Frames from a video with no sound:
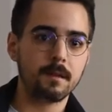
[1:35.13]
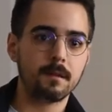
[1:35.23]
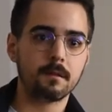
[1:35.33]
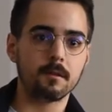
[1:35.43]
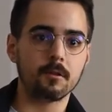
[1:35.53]

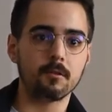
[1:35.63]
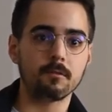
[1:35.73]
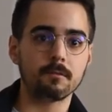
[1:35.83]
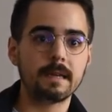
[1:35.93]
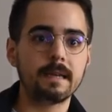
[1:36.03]

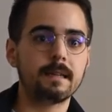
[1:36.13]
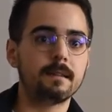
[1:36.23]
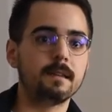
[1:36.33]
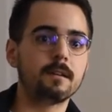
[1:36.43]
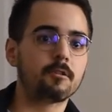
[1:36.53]
so
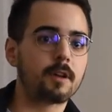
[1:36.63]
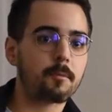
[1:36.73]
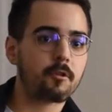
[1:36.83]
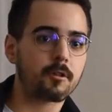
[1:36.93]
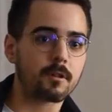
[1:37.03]
the
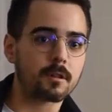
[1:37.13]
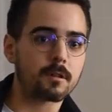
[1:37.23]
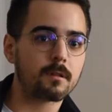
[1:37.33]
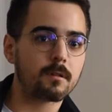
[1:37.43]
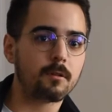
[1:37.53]

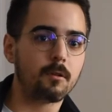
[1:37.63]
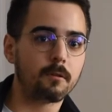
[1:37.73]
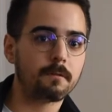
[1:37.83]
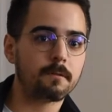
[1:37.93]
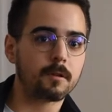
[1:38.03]
corruption of